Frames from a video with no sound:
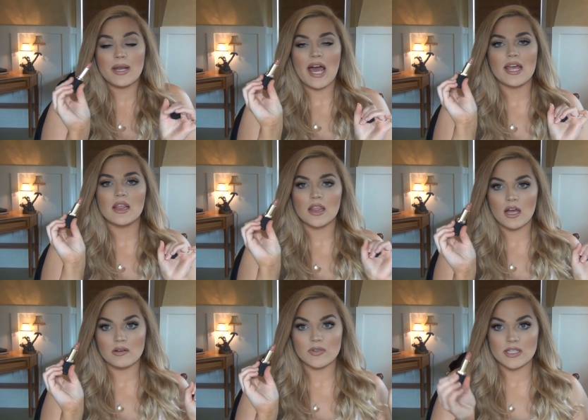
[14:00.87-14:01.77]
but I
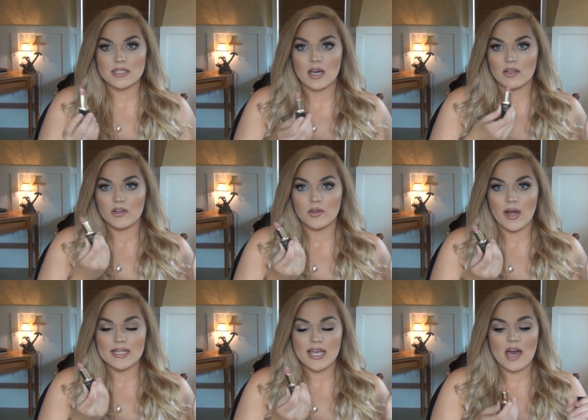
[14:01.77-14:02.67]
love this color, you
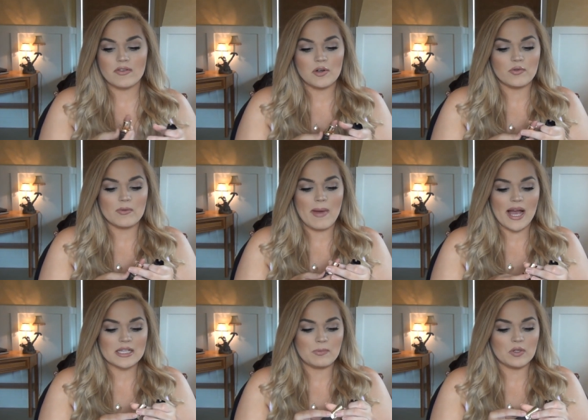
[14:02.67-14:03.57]
guys. I have it over
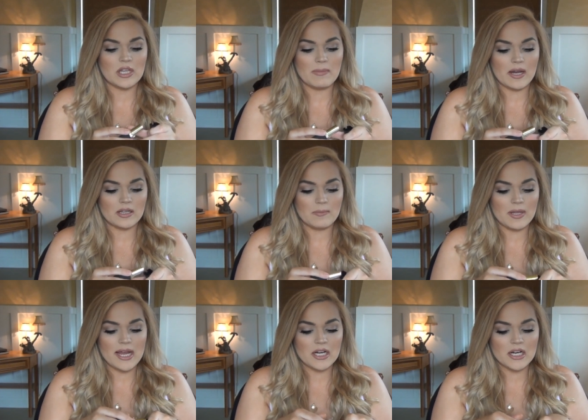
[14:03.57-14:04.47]
Max Boldly Bare lip
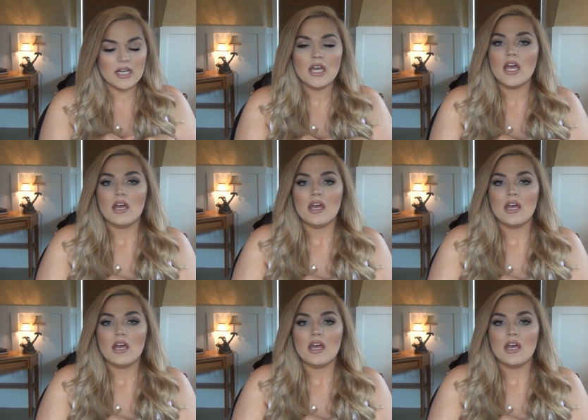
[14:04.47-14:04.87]
liner,